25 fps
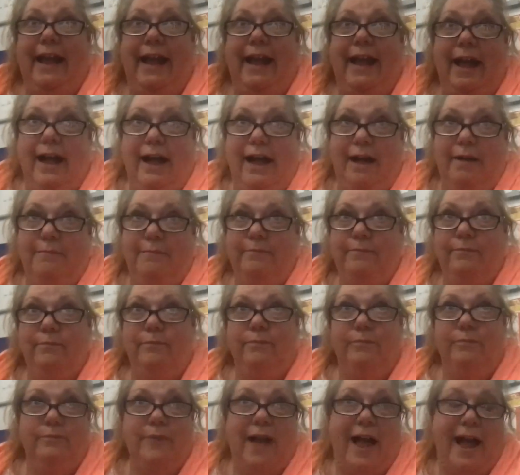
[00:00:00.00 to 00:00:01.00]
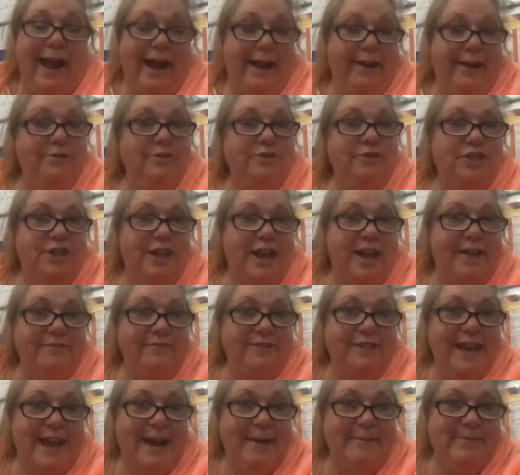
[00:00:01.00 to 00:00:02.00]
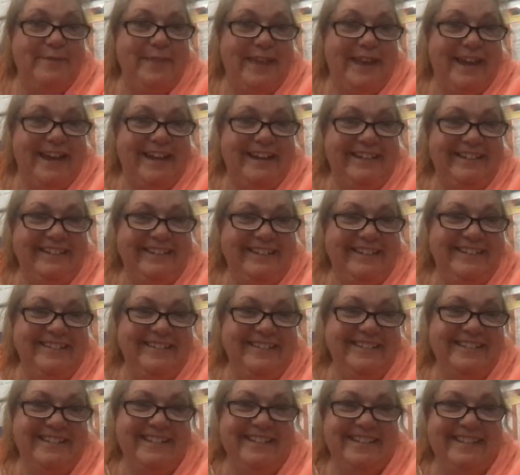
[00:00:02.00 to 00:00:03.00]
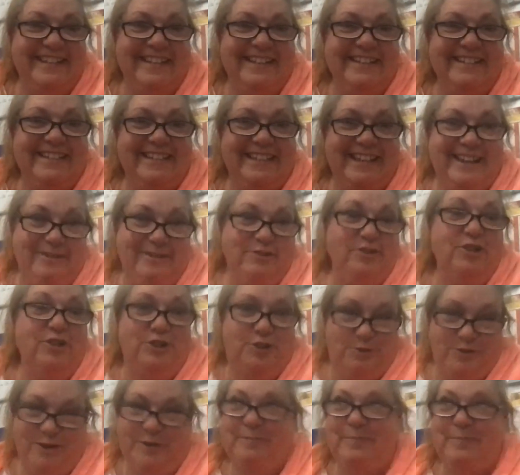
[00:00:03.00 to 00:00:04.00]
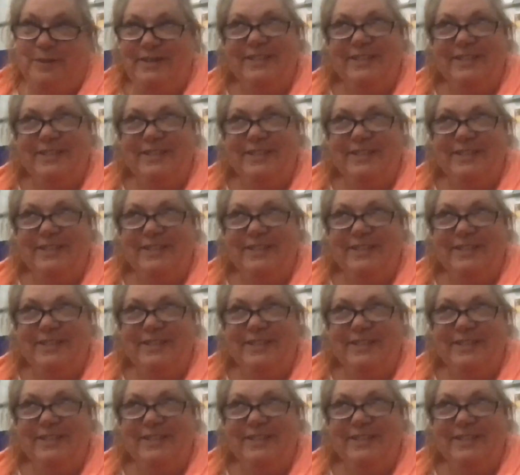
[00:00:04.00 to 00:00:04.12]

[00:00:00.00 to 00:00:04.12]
um, Iron Chef type thing using the the shrimp oh, as